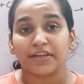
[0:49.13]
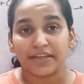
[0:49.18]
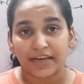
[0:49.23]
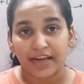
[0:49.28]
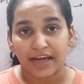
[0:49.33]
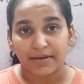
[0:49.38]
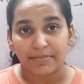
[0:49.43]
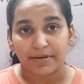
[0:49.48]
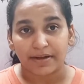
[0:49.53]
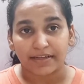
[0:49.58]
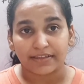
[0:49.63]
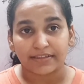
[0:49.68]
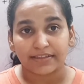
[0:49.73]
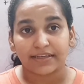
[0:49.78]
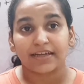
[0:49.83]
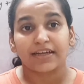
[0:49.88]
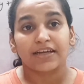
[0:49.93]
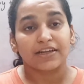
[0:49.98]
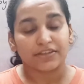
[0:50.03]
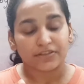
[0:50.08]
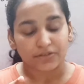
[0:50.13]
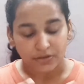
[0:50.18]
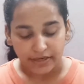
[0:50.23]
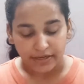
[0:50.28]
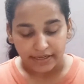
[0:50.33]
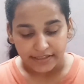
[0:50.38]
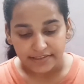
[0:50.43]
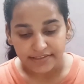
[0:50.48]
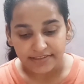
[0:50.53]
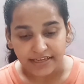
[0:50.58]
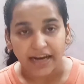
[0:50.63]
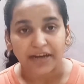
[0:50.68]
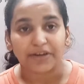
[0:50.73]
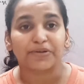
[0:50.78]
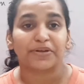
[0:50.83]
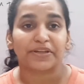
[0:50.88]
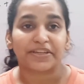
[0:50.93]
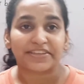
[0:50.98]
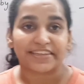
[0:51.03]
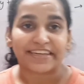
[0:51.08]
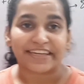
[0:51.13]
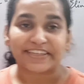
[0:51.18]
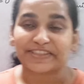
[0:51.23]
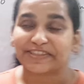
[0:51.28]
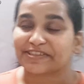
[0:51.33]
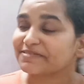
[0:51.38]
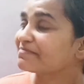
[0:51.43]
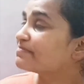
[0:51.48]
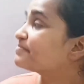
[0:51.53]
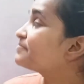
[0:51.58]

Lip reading: Allahabad. So let us start today's lecture.